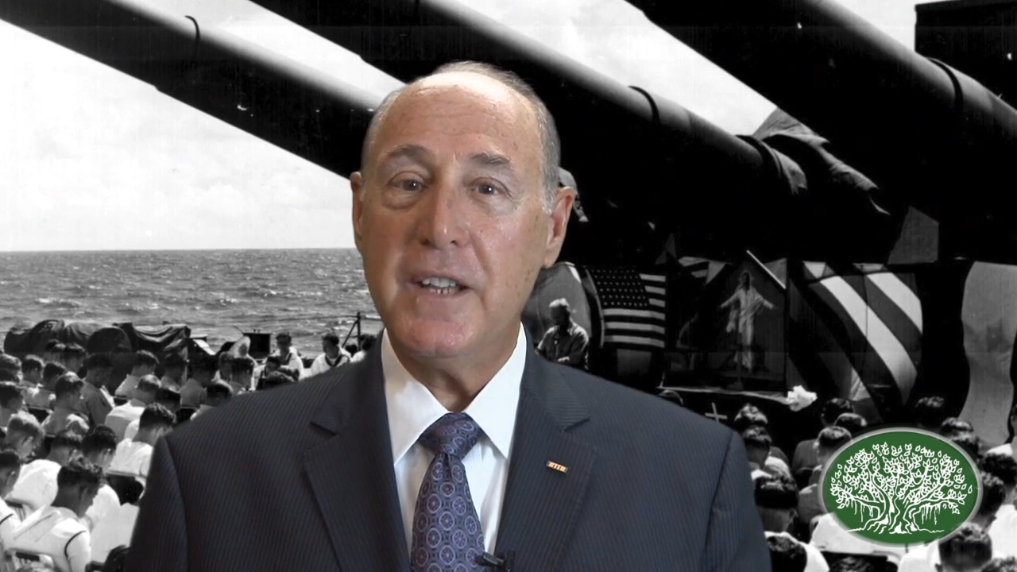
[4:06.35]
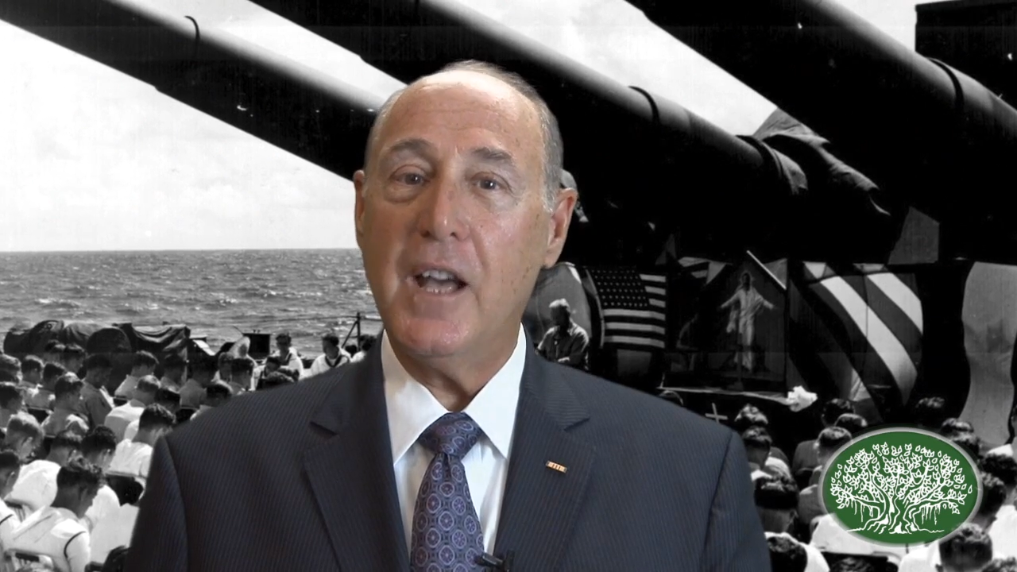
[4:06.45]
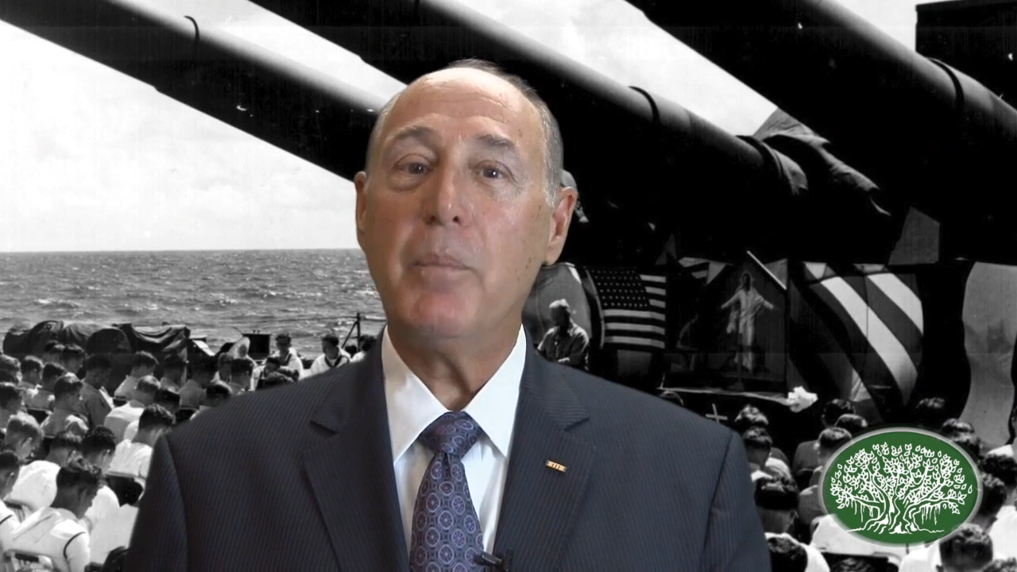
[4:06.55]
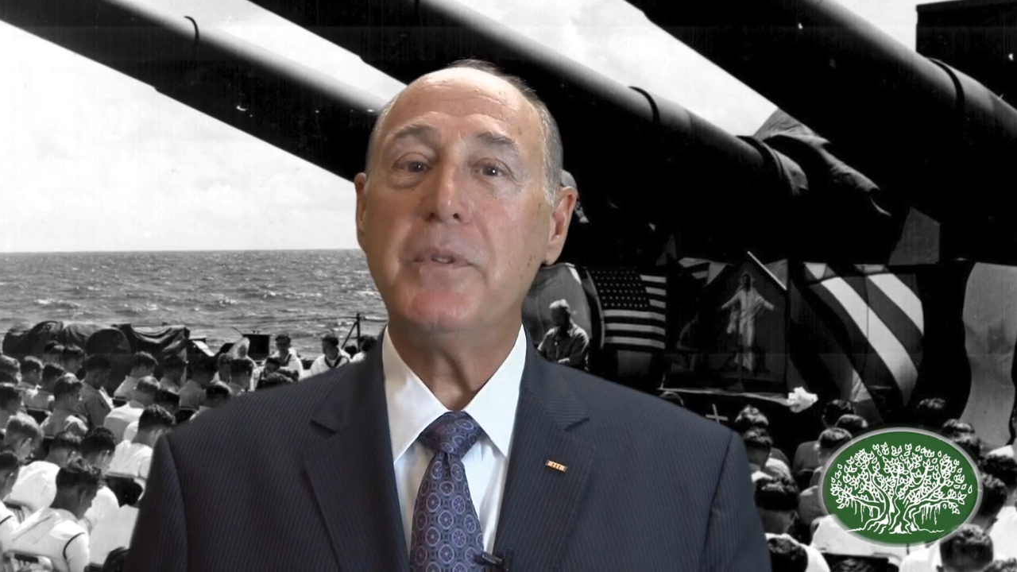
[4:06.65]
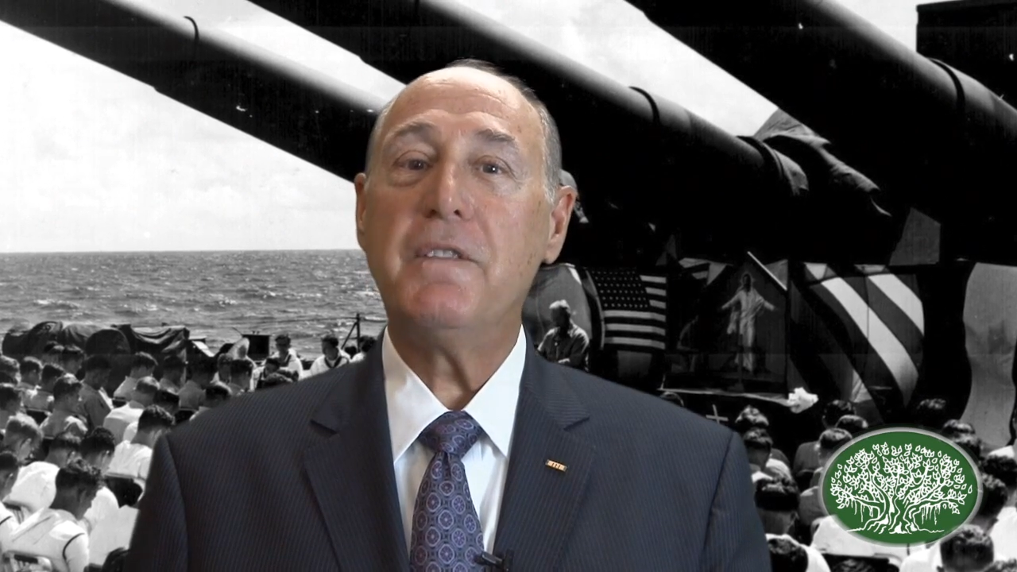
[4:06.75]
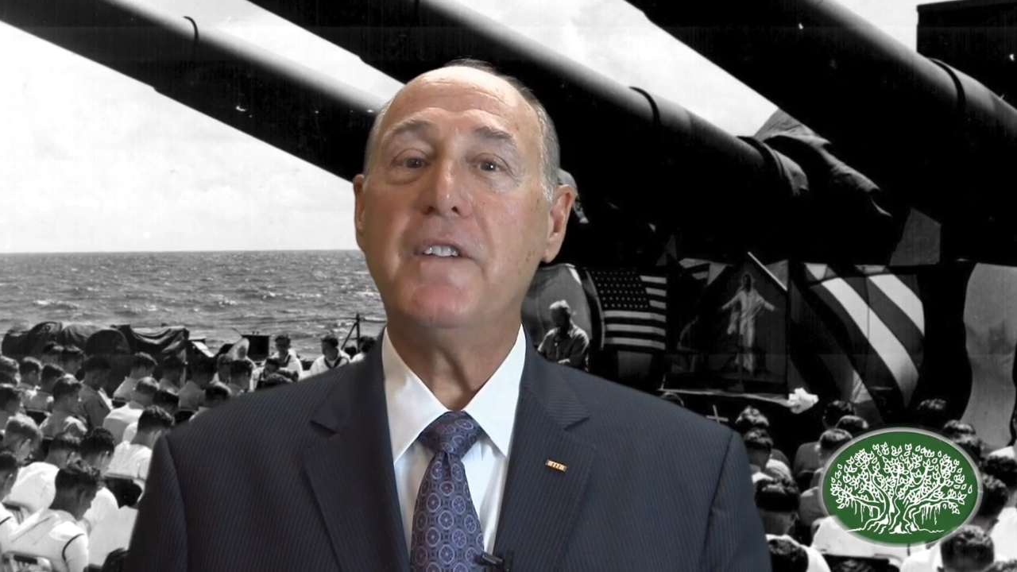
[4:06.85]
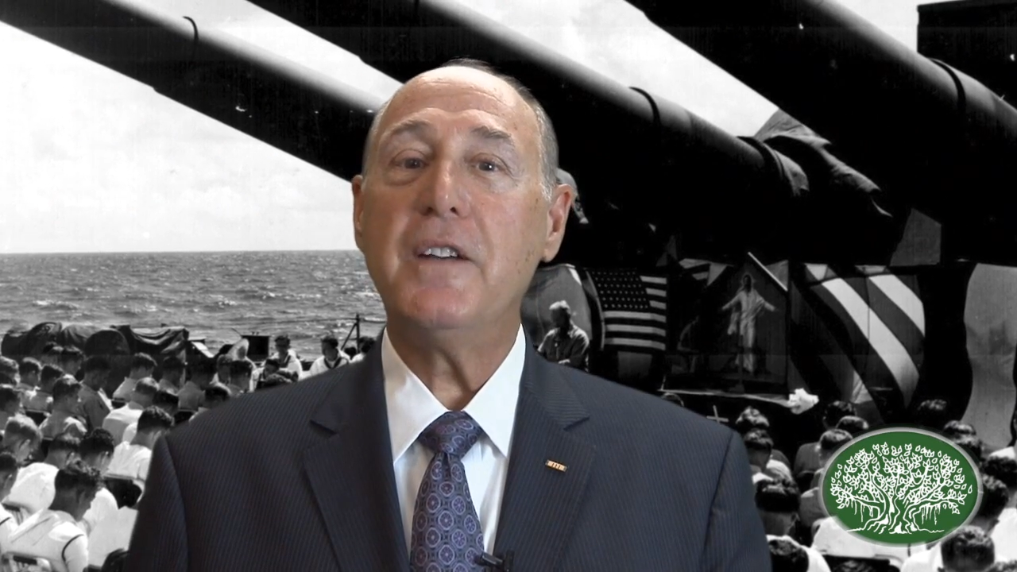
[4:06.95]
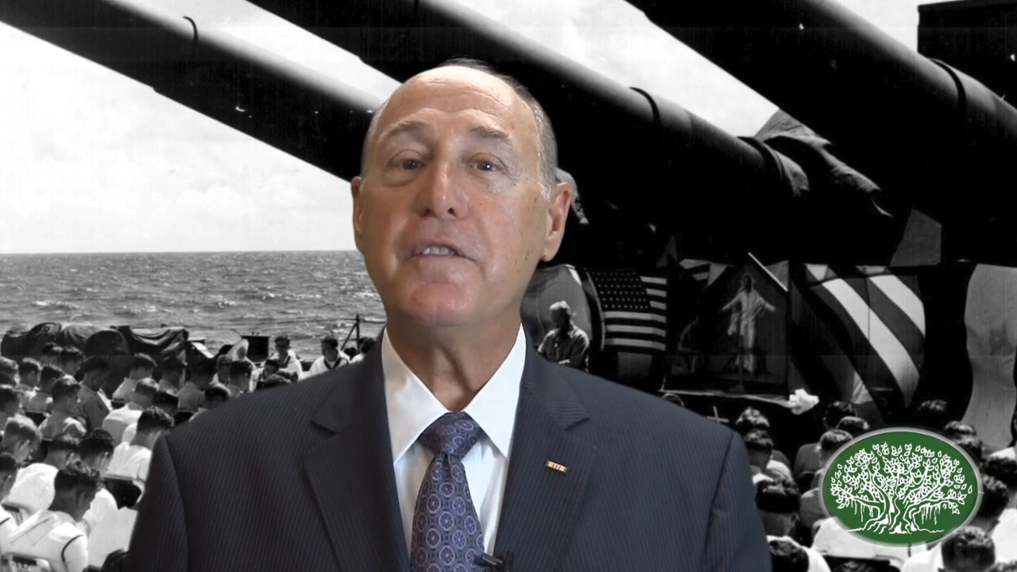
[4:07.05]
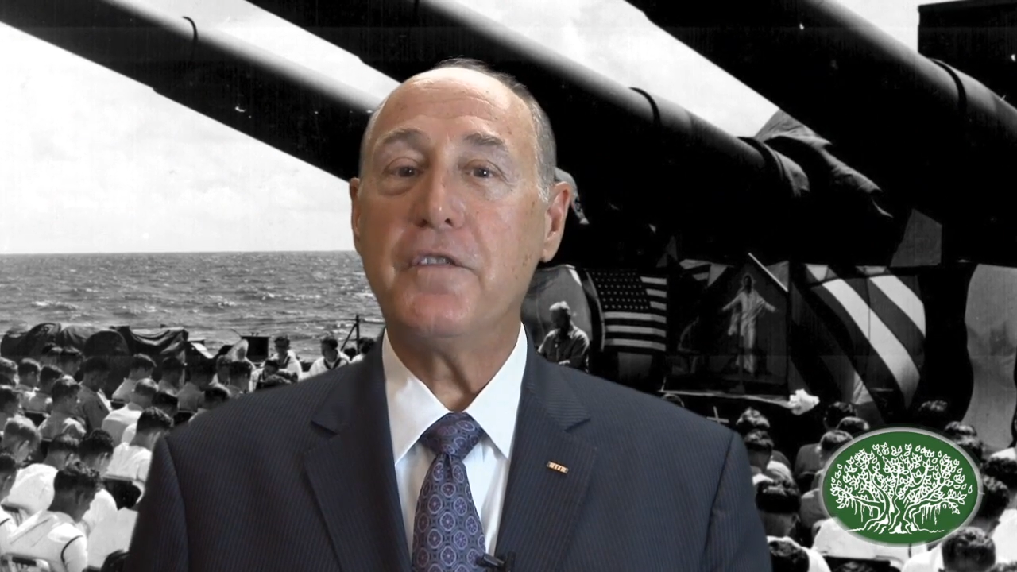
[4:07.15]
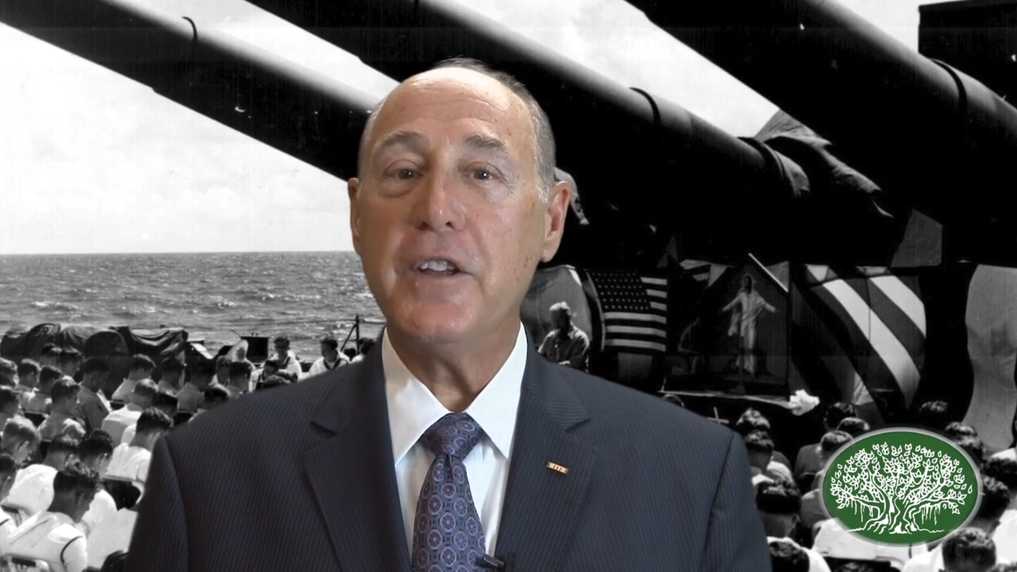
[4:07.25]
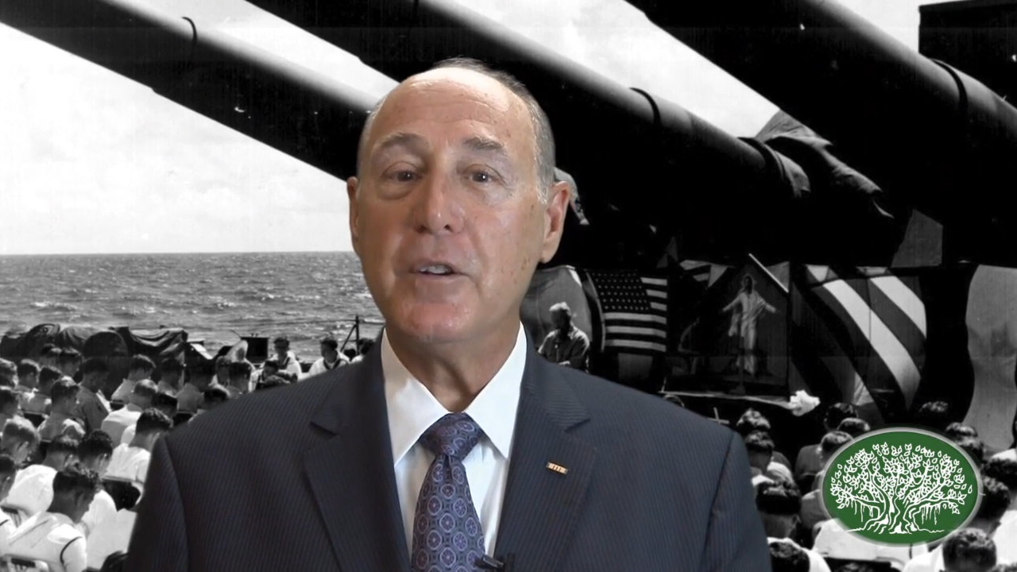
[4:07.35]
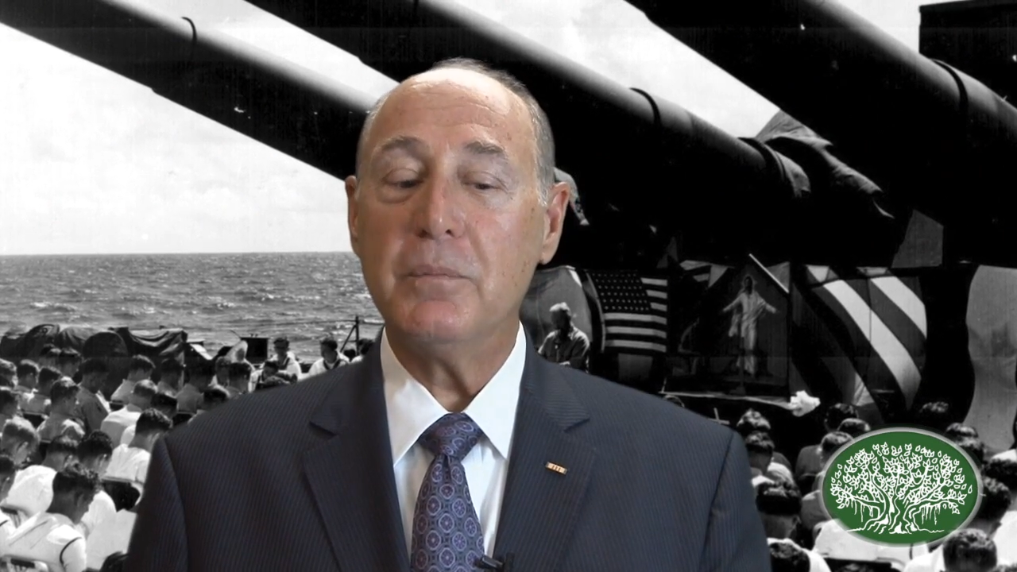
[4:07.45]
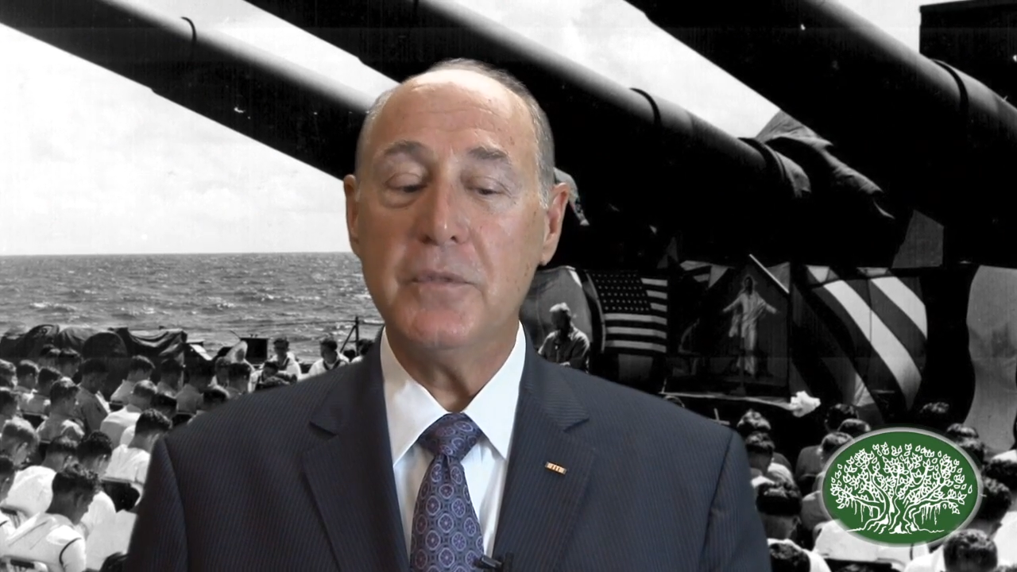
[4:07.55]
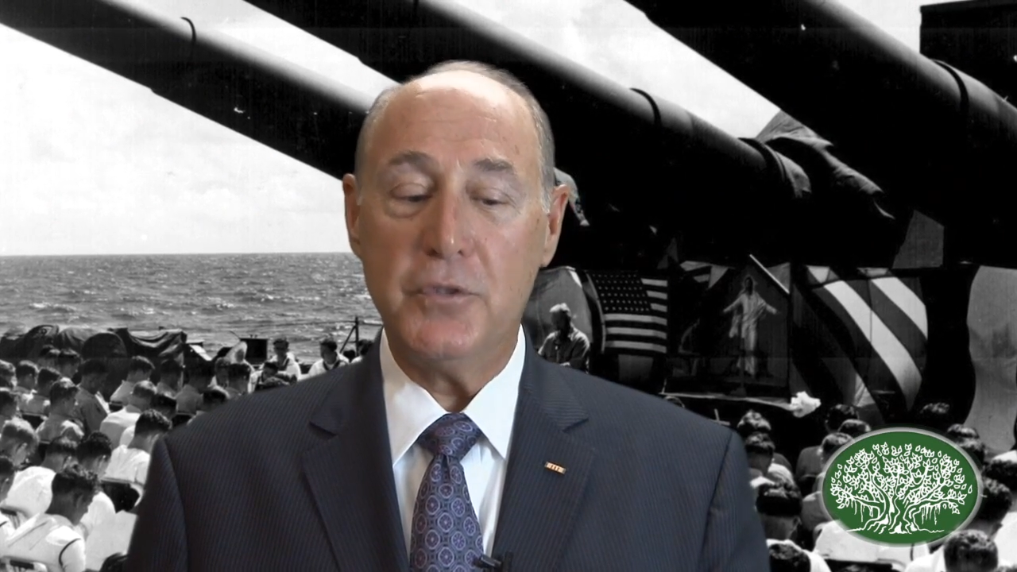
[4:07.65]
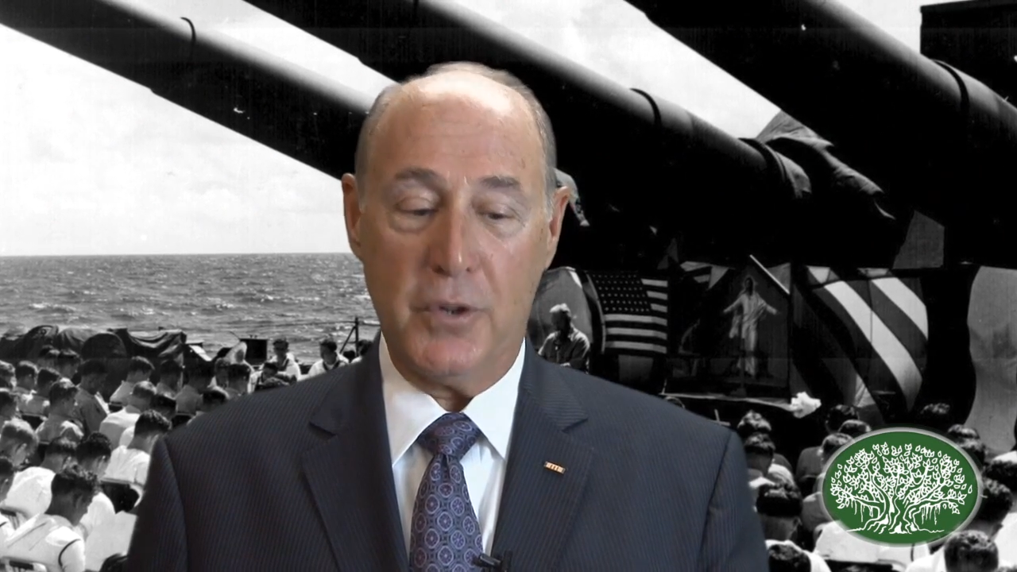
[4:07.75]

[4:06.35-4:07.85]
to help defend freedom